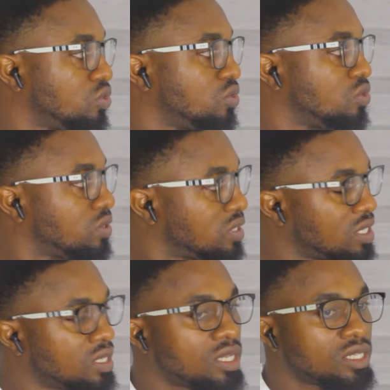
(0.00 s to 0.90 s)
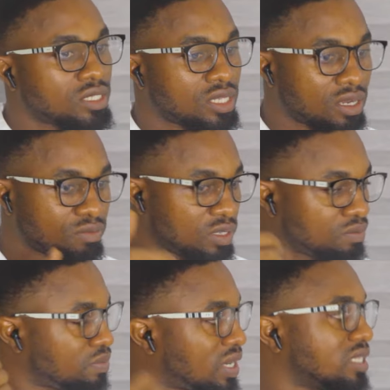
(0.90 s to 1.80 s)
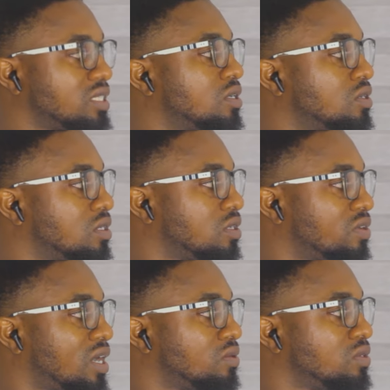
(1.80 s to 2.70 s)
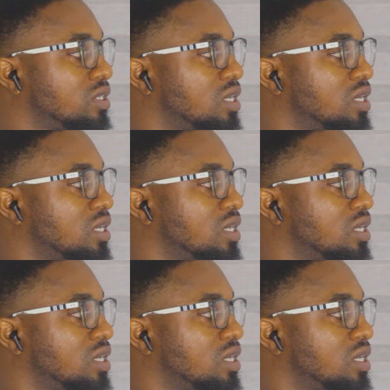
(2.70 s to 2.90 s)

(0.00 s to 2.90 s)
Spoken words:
you see things that are being planted on the ground.